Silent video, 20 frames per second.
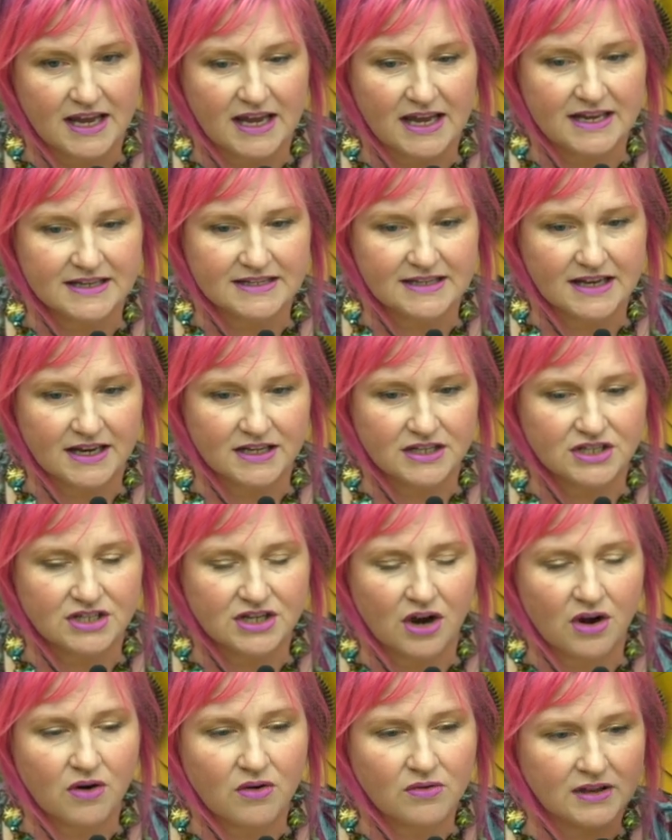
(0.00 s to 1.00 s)
is I
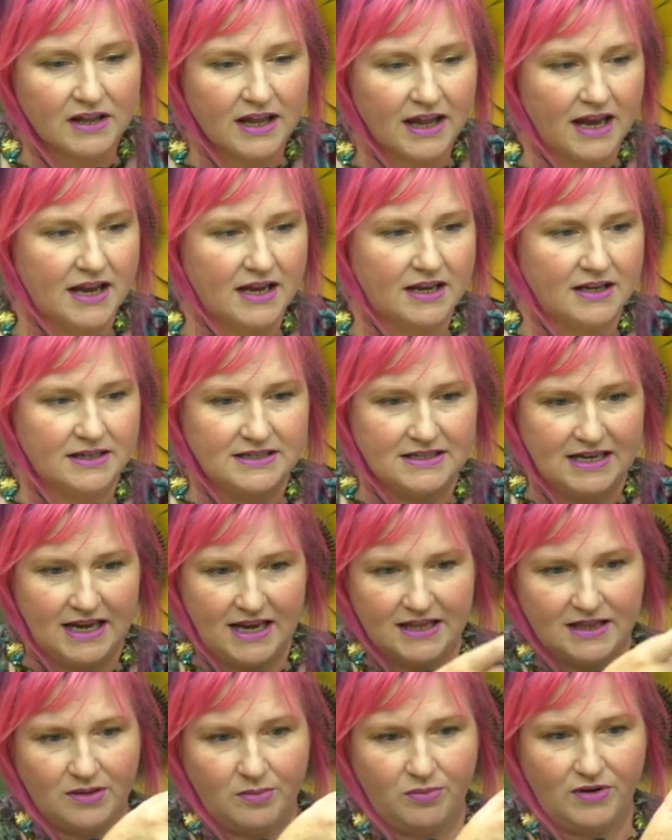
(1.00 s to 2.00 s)
don't like
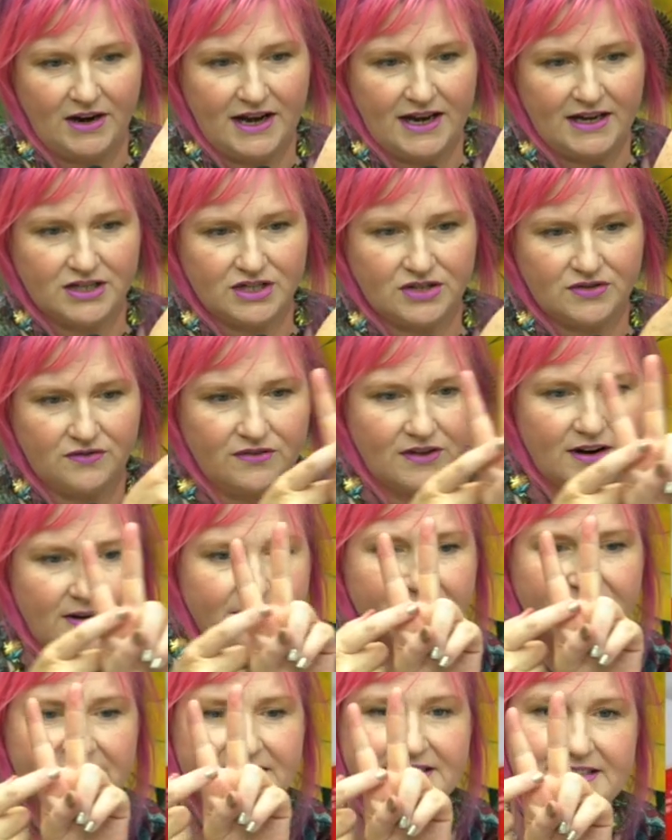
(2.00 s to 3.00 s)
take the branch
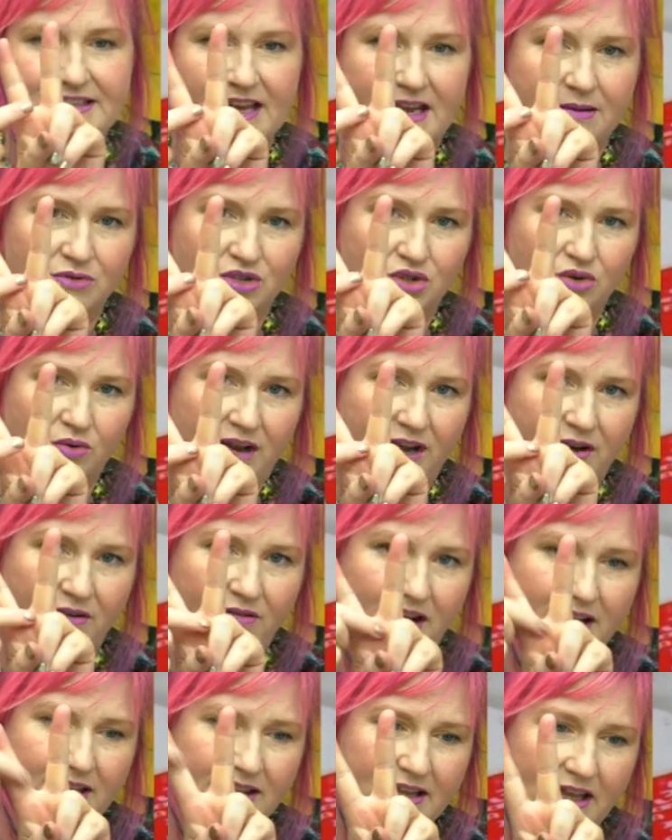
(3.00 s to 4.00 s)
from the same joint, right?